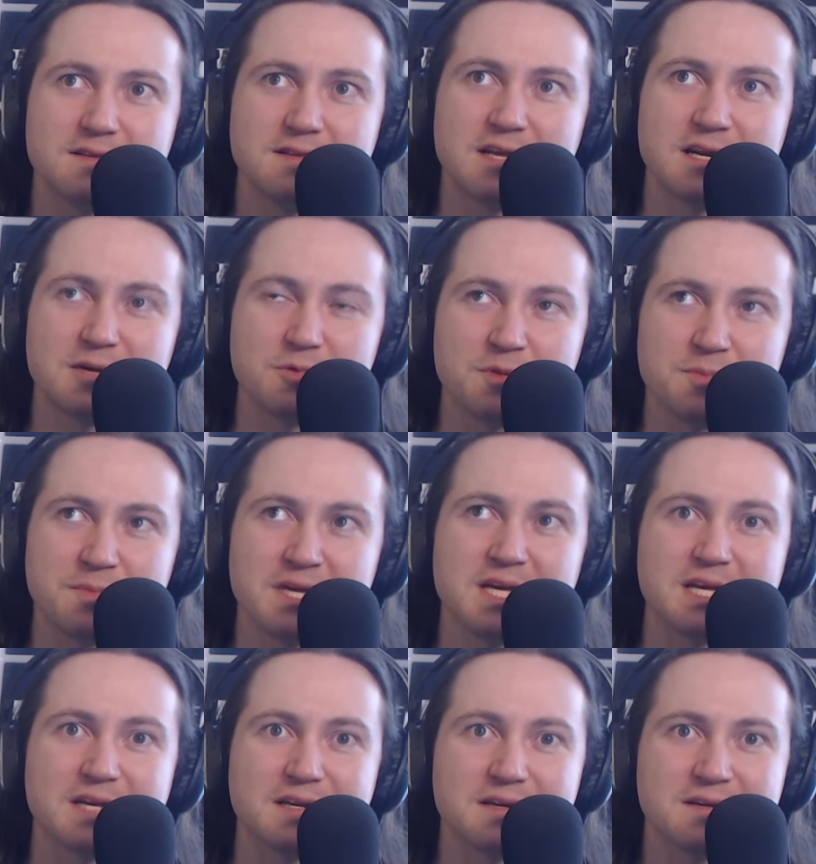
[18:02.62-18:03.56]
that it would
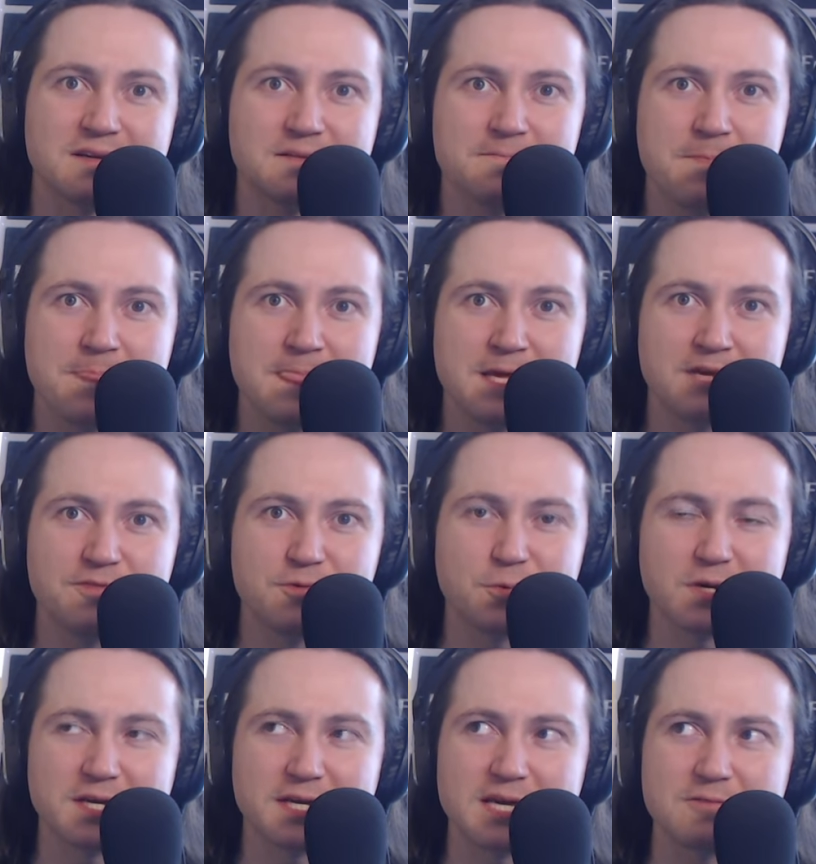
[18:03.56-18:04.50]
mean. If
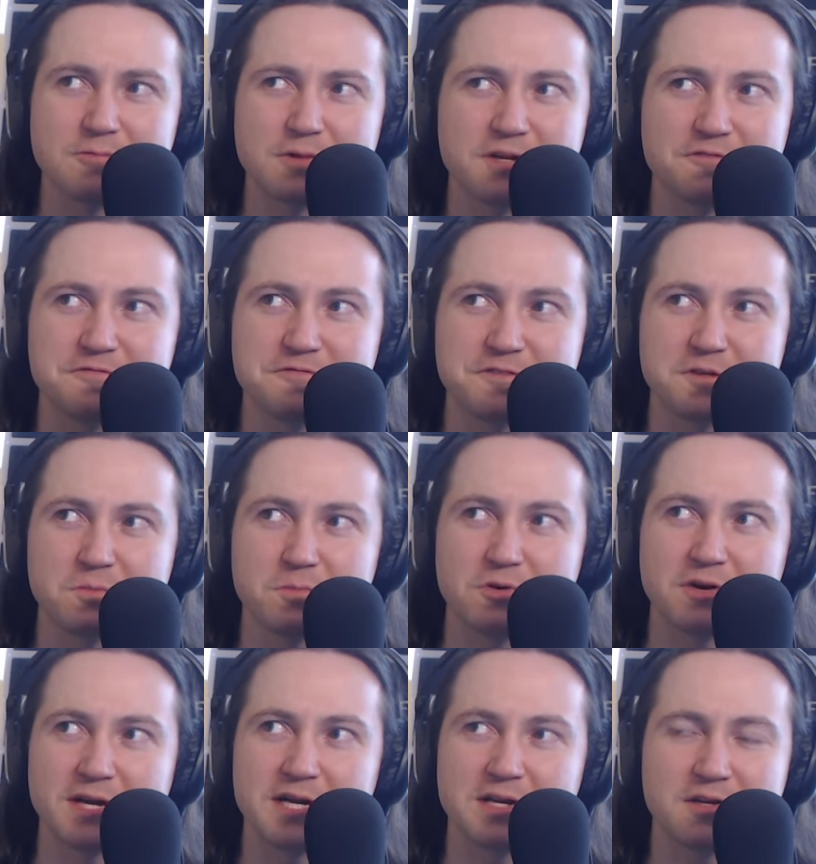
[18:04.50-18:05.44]
you want to get rid of
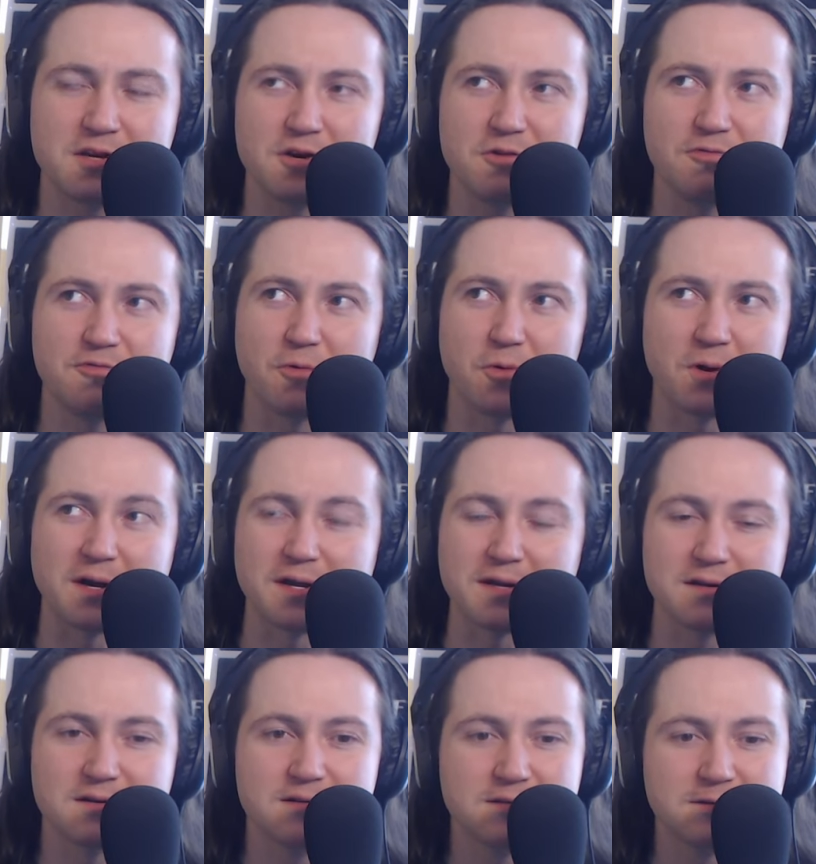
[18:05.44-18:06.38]
film grain, go for
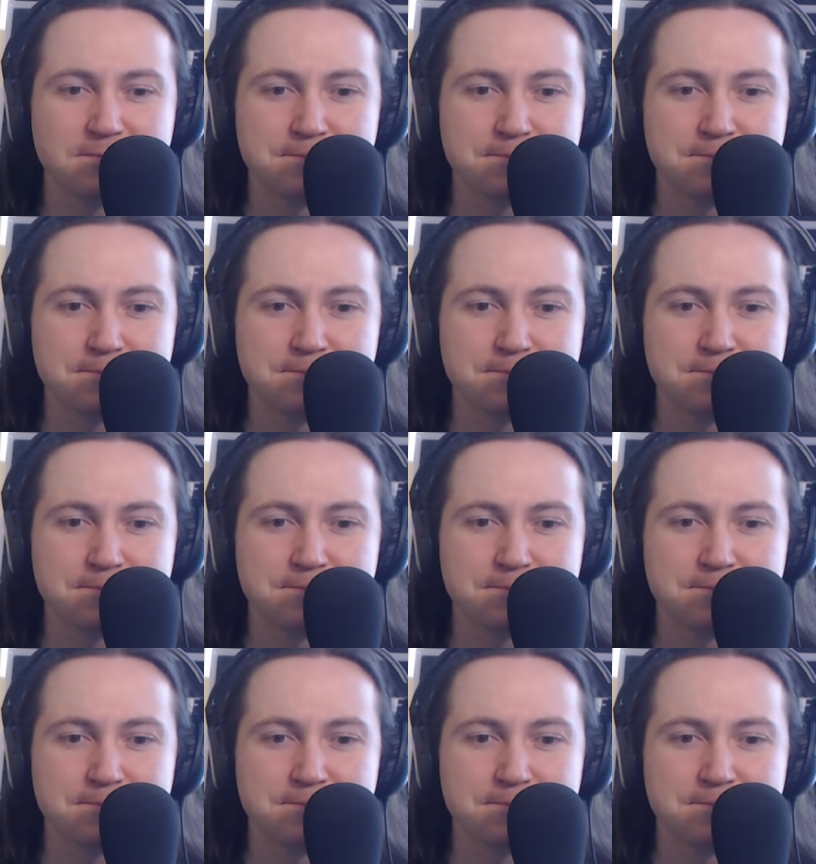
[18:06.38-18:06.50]
it.